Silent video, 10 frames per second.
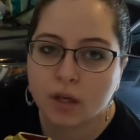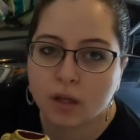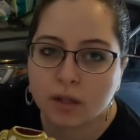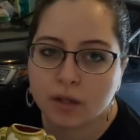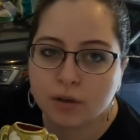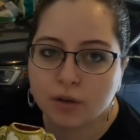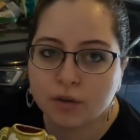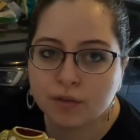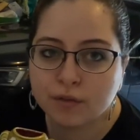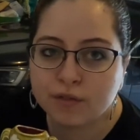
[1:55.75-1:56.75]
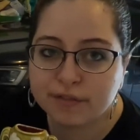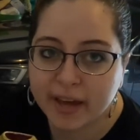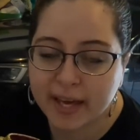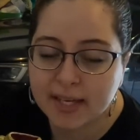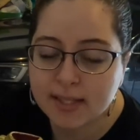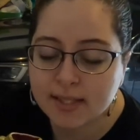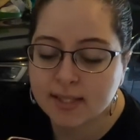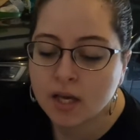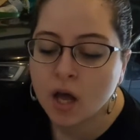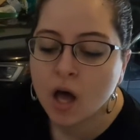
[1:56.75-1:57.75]
little
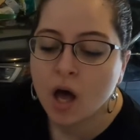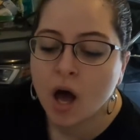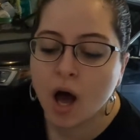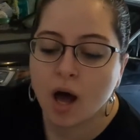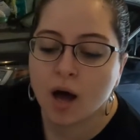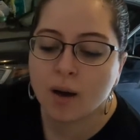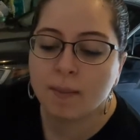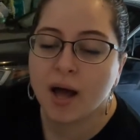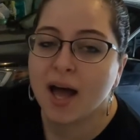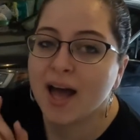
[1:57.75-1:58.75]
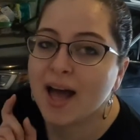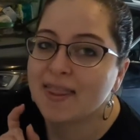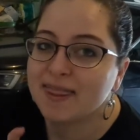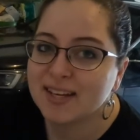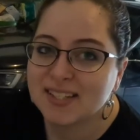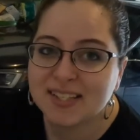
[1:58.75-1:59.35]
vase. This